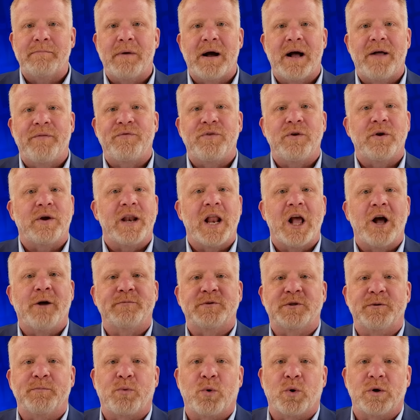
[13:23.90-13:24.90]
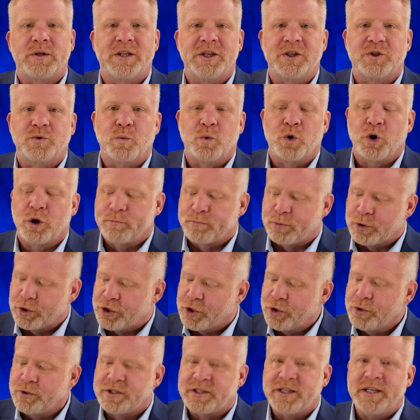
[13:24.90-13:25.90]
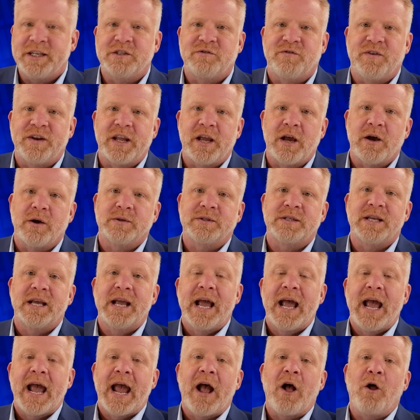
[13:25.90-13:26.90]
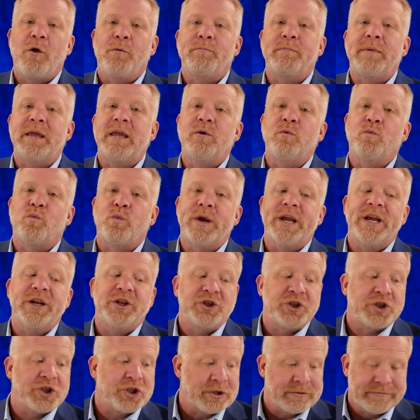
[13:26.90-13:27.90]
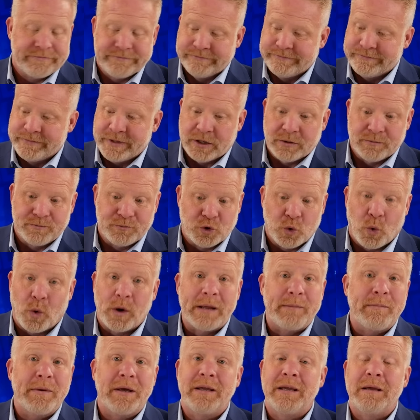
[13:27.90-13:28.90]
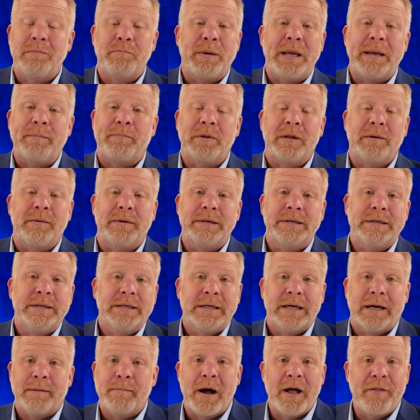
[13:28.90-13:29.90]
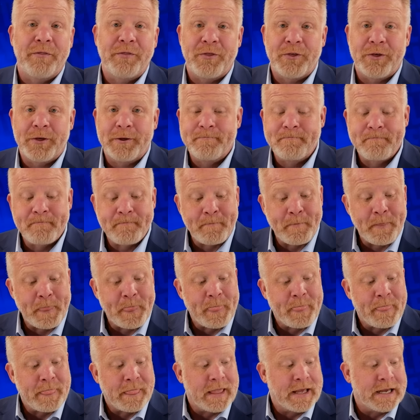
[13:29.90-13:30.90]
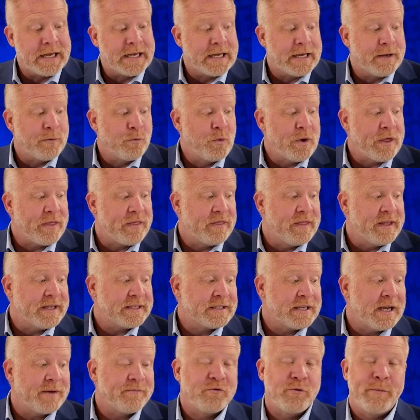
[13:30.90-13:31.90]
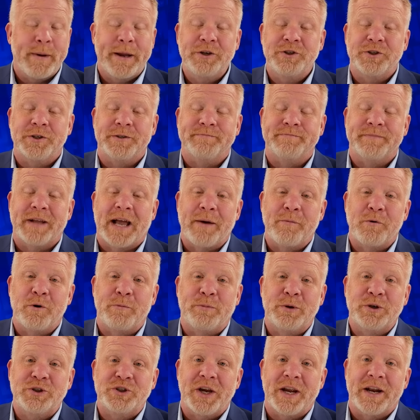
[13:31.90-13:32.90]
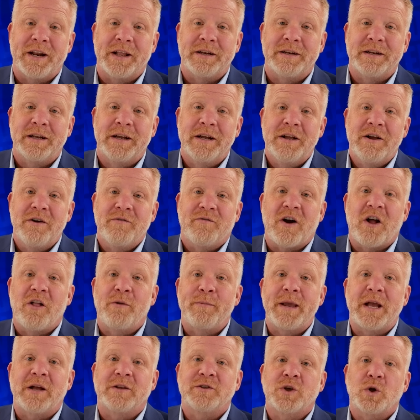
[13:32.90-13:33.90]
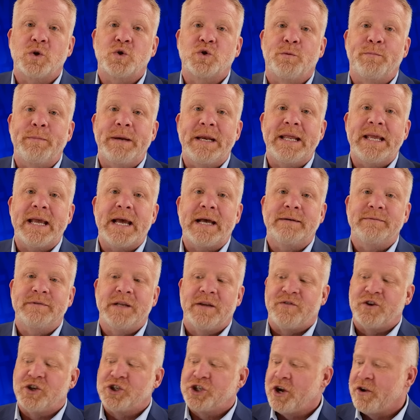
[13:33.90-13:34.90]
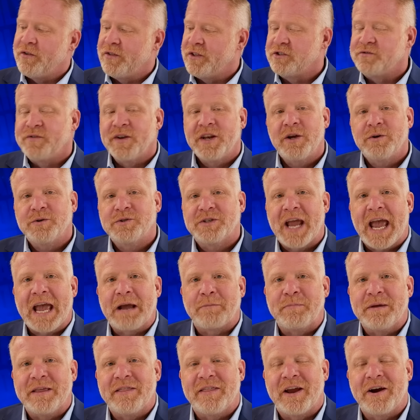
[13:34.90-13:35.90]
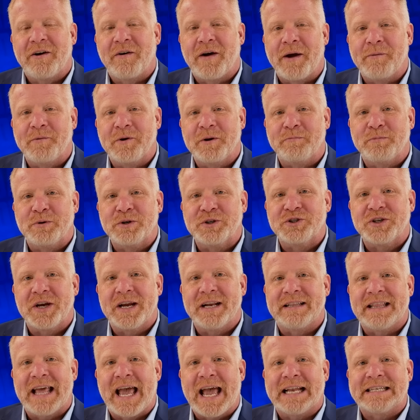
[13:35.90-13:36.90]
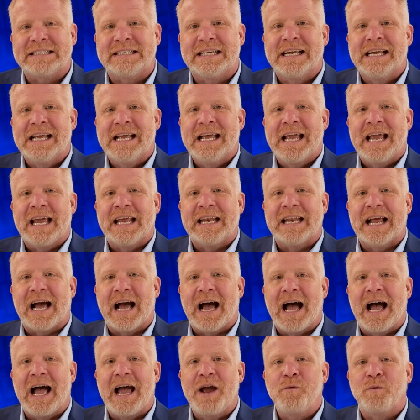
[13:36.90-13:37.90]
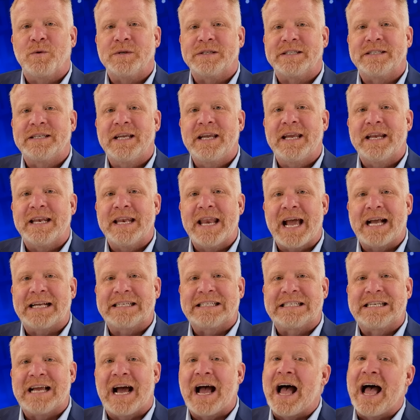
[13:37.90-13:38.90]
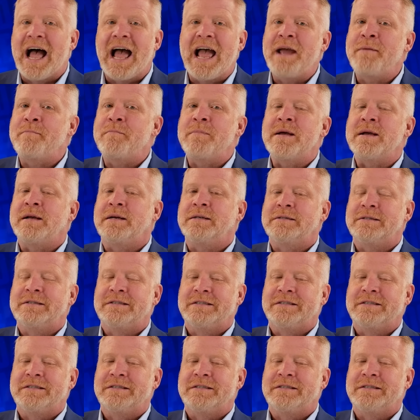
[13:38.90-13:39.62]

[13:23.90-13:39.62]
a month. You can help support this work, produce these videos, help me reach 20 million people a month with this information. I would appreciate it. Follow me on social media. If you share this video, tag me there. I would appreciate that. And I will see you next time.